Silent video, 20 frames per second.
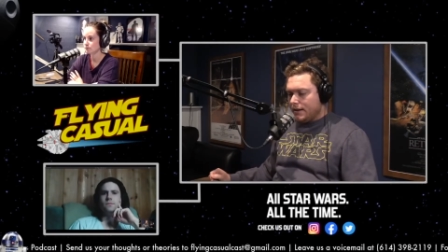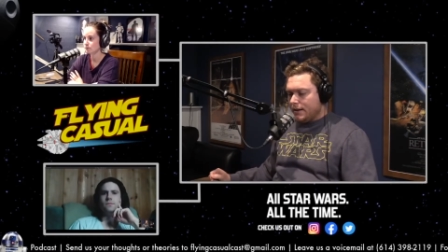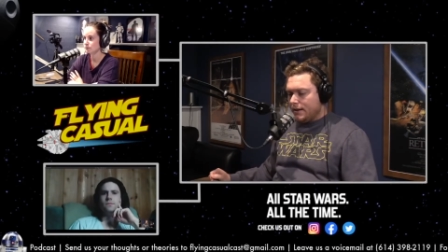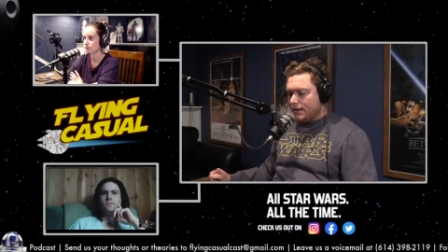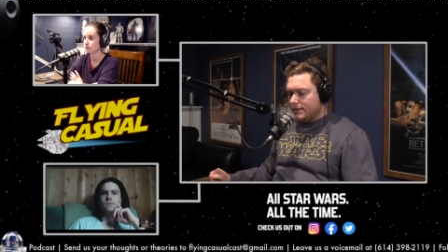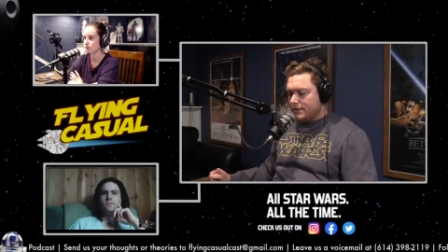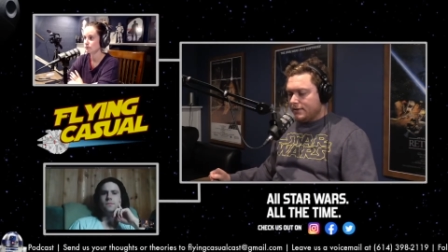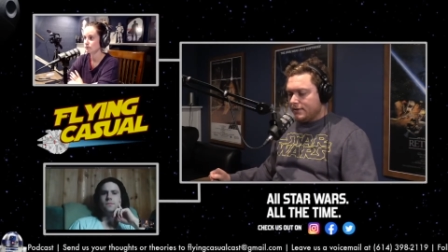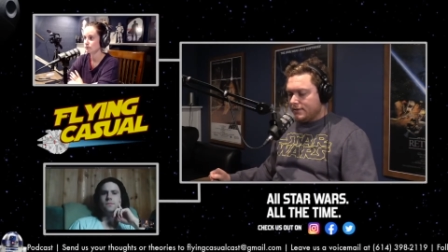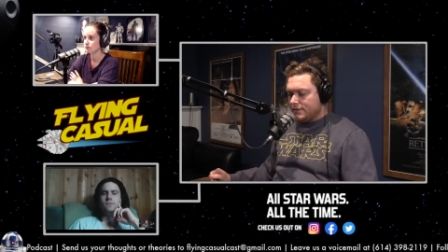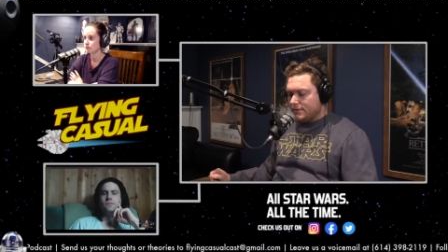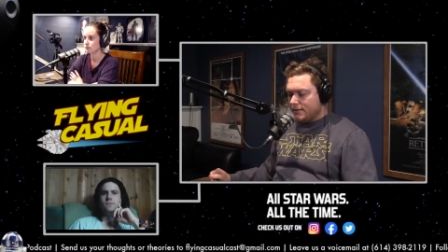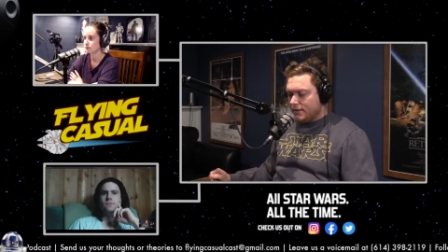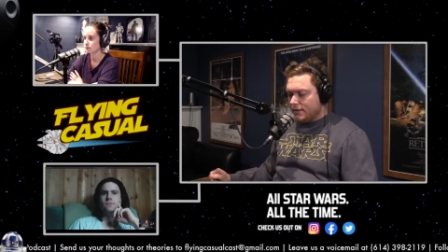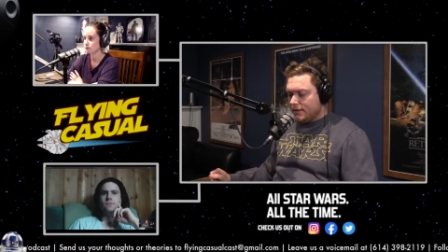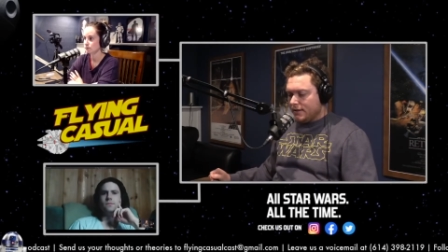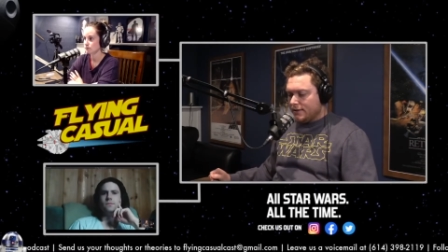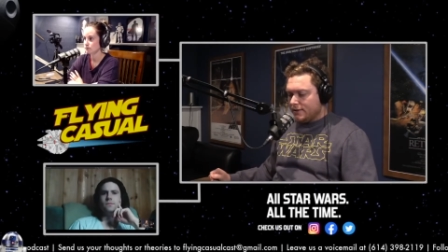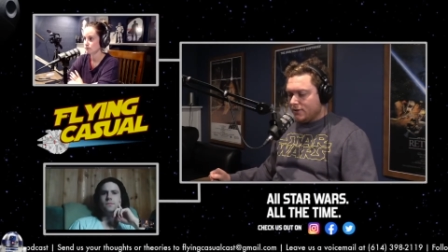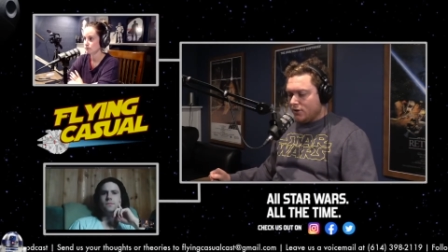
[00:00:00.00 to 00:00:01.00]
nice
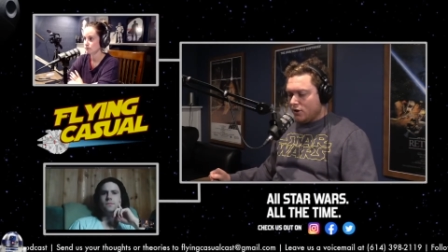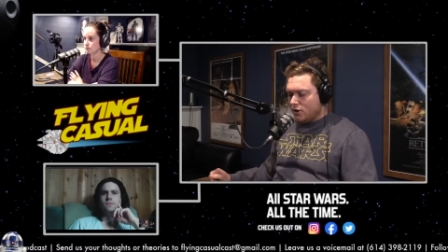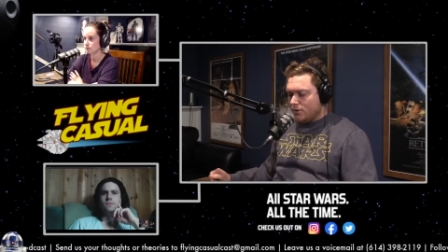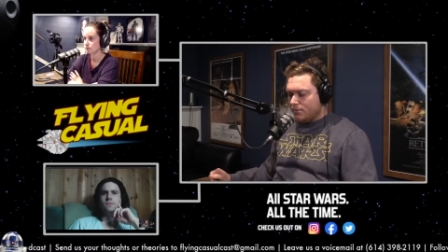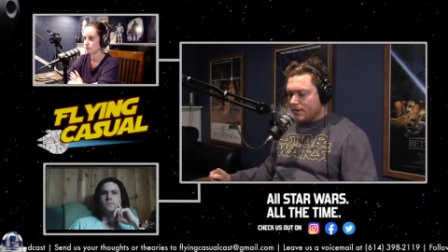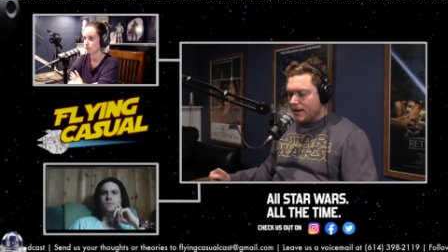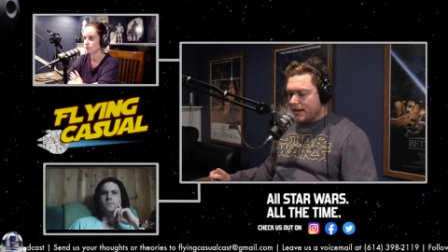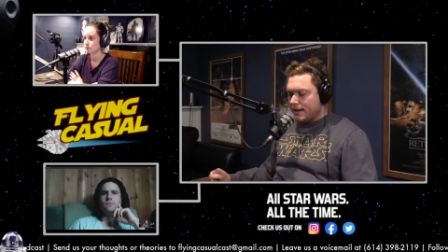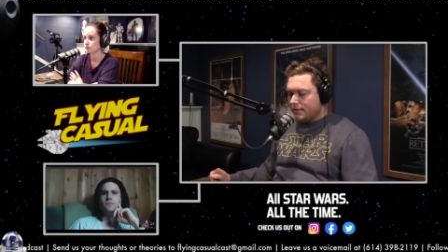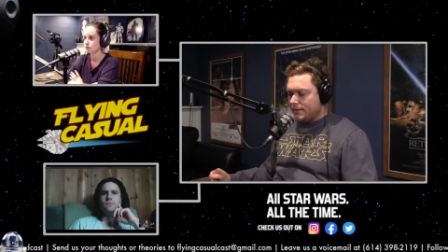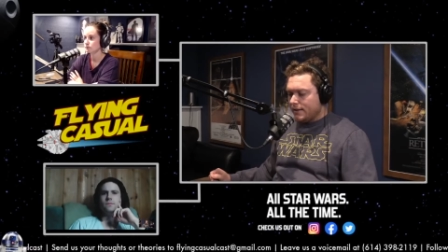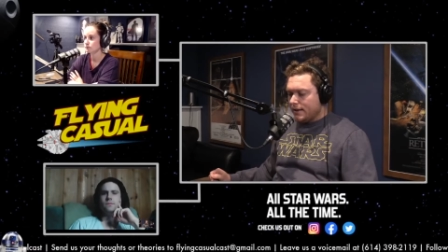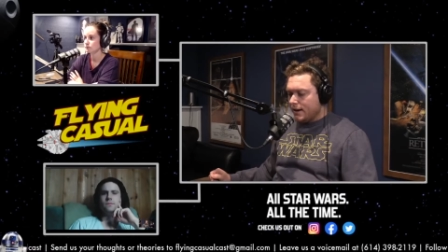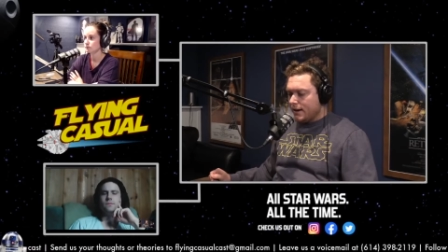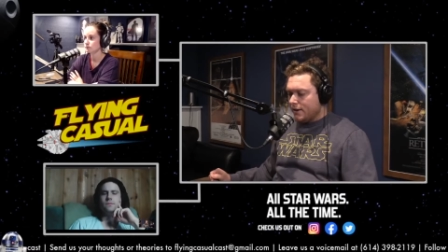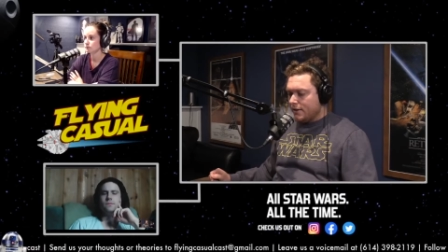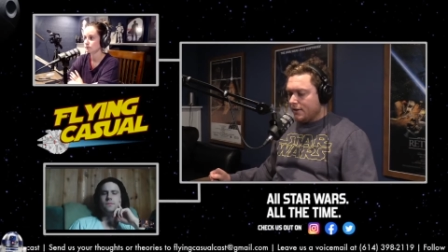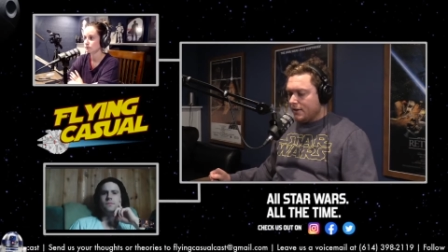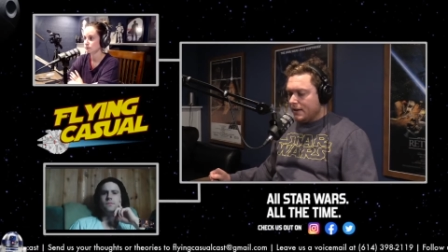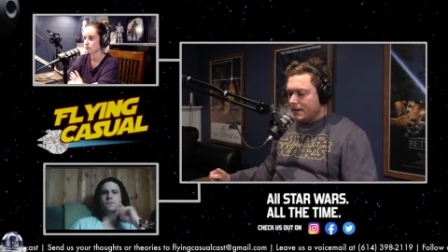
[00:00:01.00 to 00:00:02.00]
callback
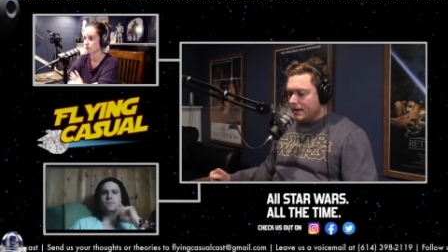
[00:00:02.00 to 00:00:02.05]
there.